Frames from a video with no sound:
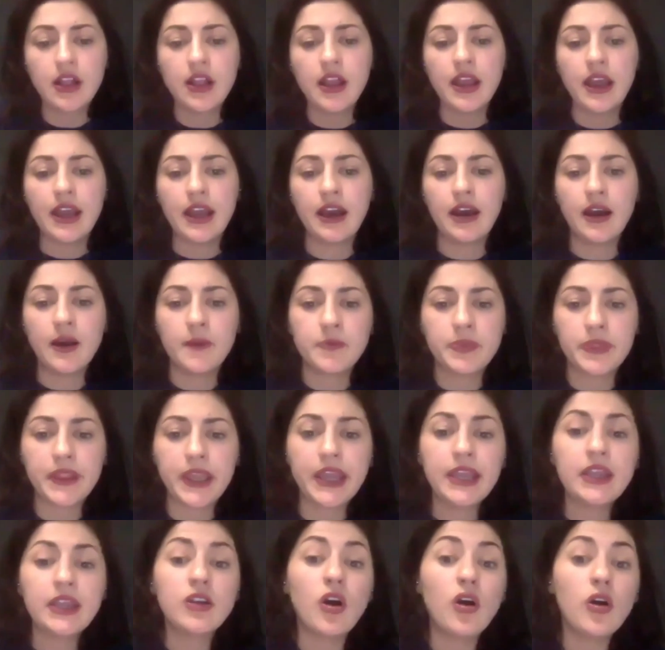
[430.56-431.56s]

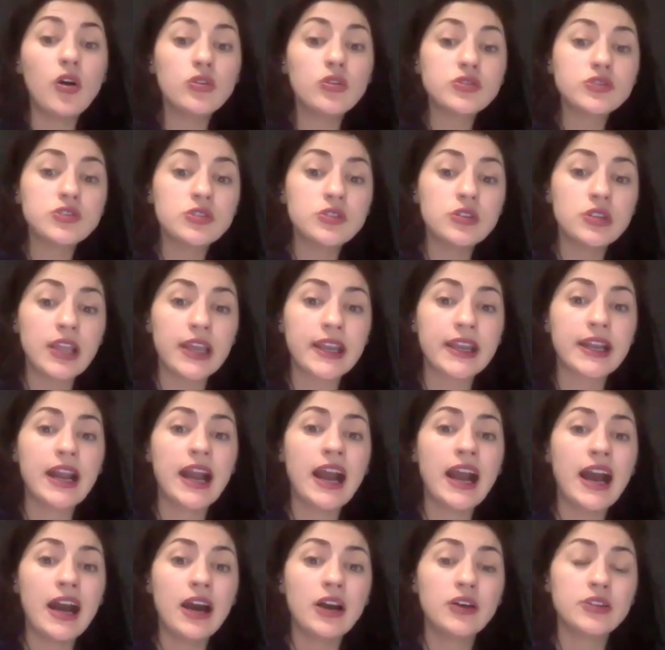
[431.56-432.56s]
And also like
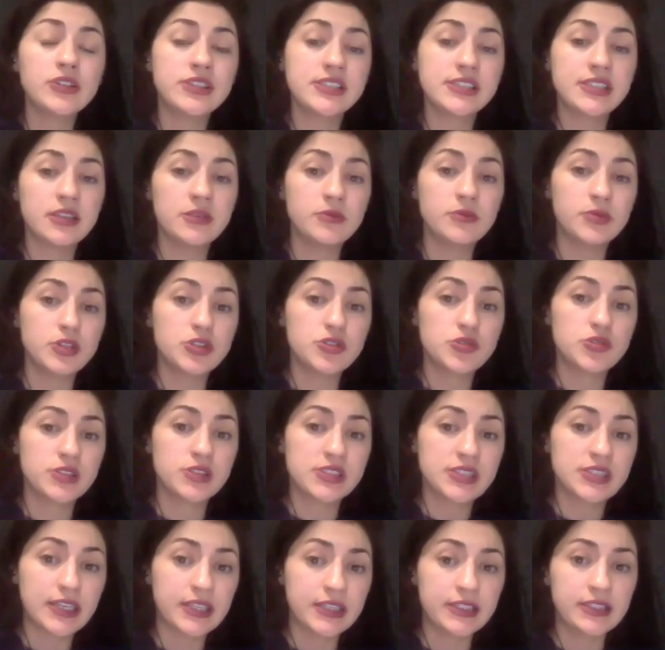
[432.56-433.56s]
how this can be
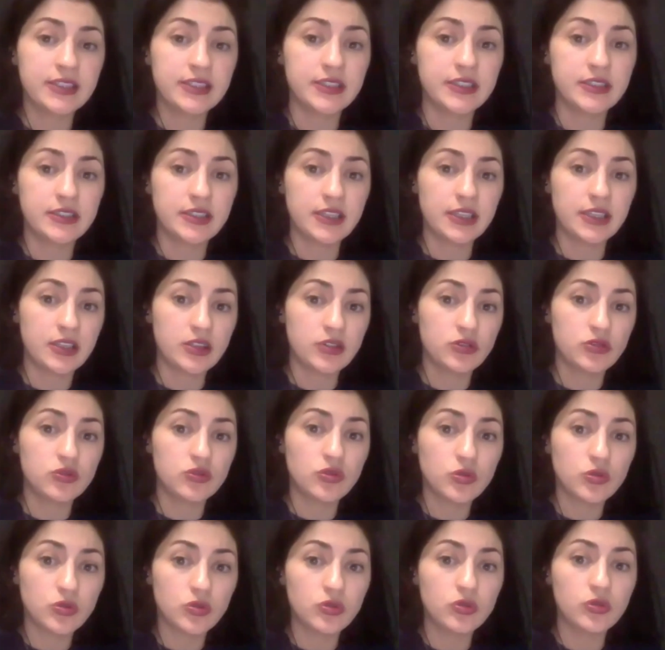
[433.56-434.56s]
translated
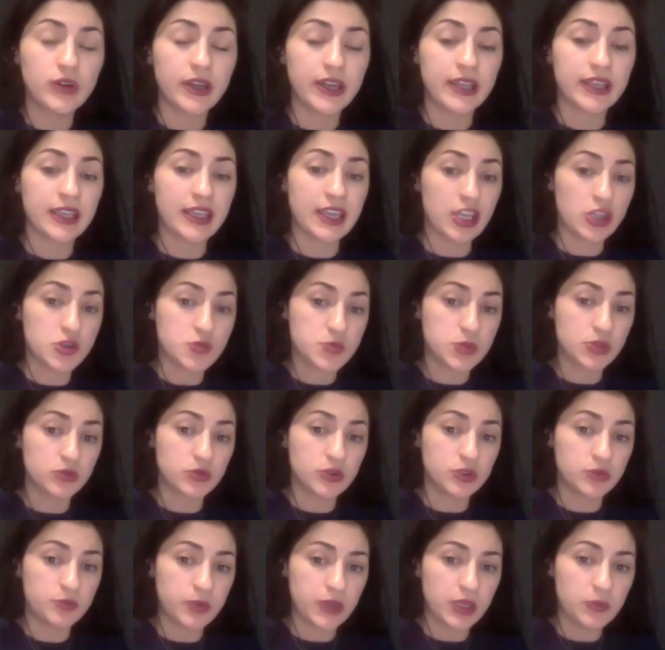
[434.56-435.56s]
into engagement
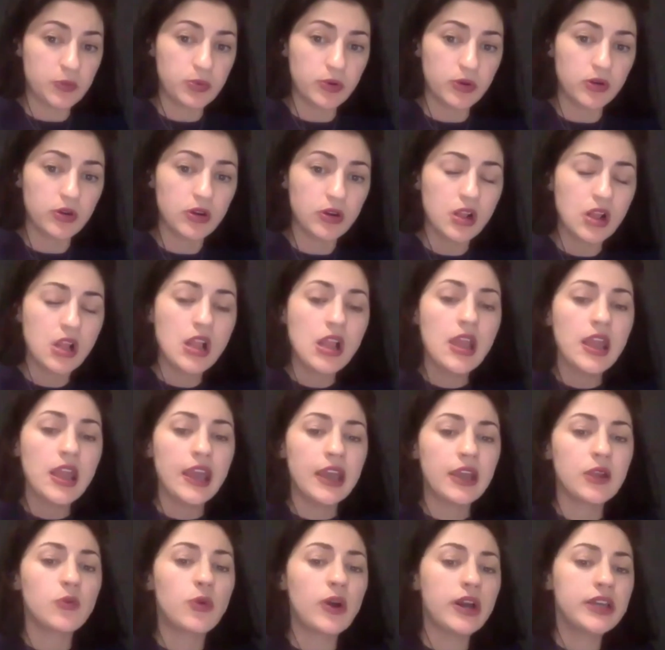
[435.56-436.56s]
with people.
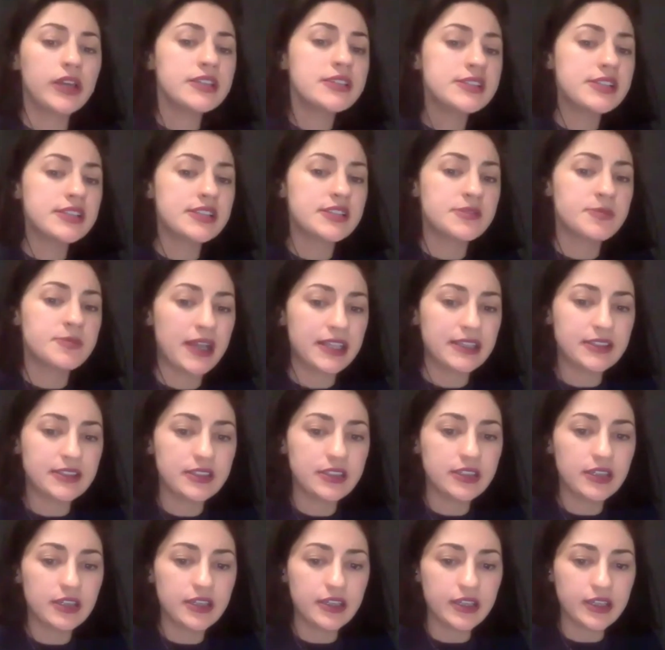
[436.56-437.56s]
And why does this
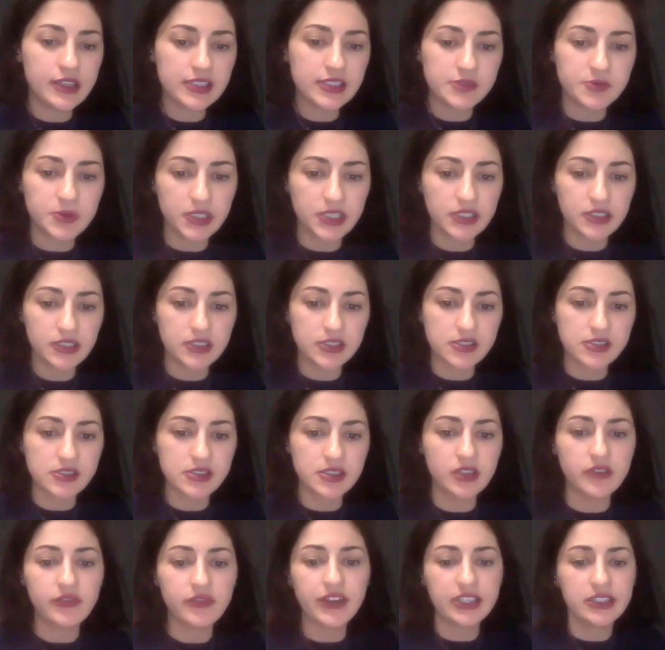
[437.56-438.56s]
matter is because
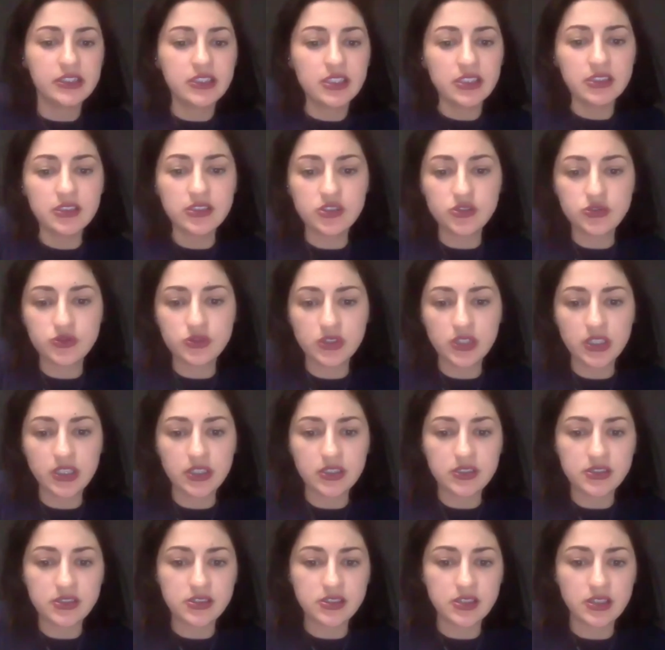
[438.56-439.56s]
the event industry
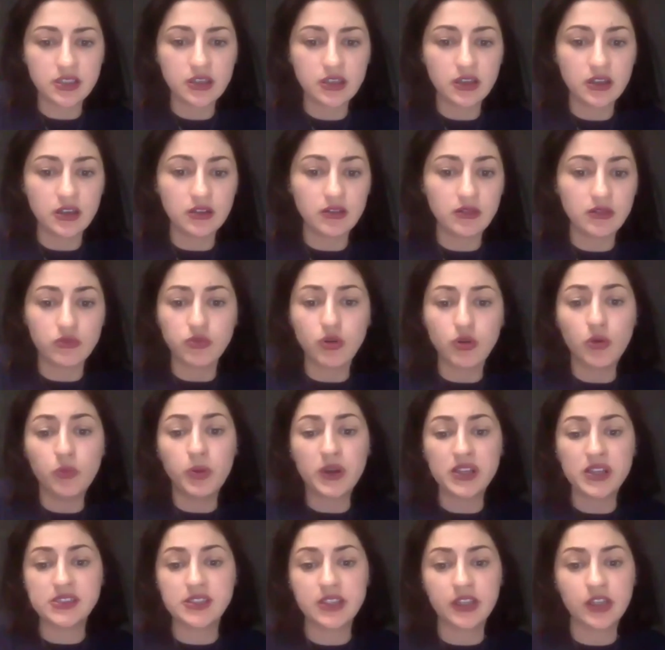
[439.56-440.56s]
is a
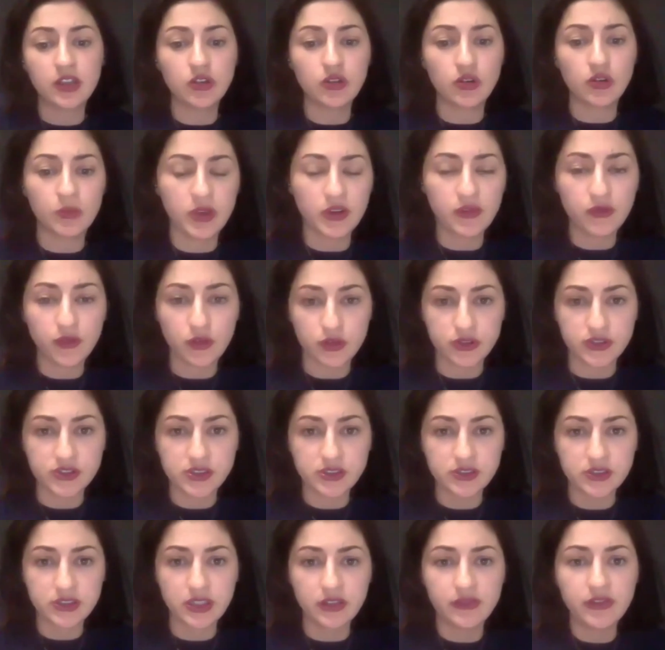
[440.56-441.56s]
robust economic
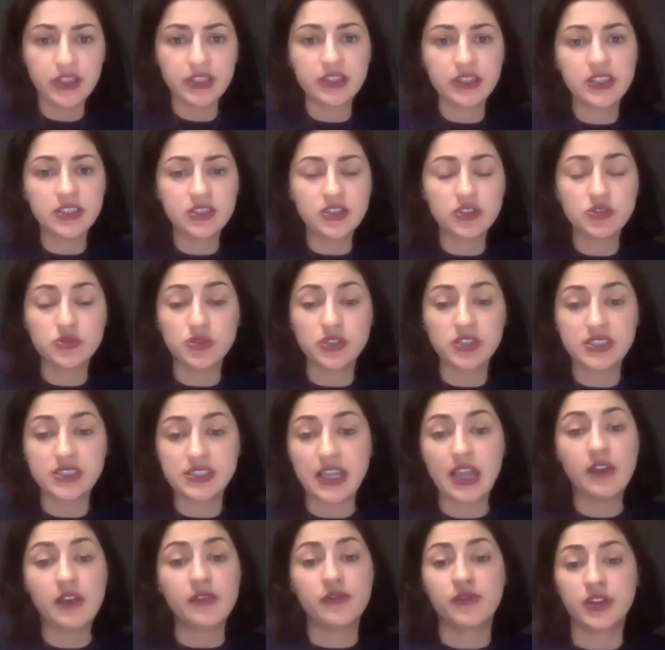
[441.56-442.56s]
force. The event industry is
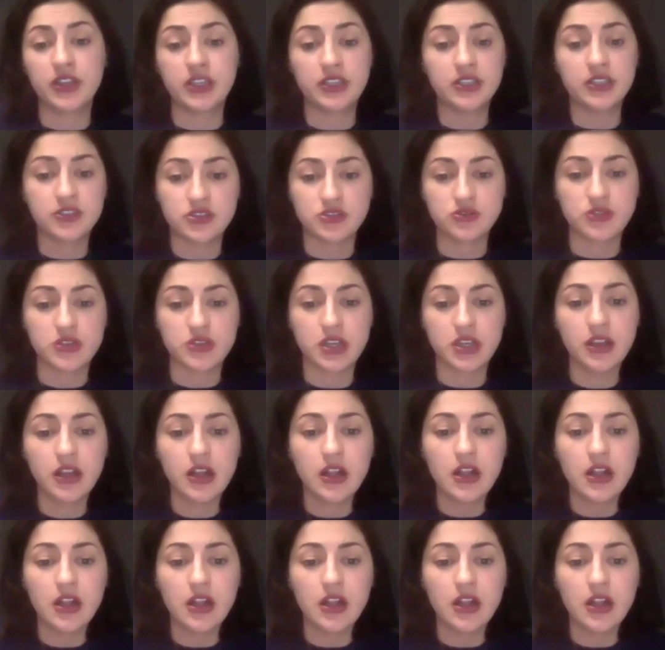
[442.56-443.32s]
every industry.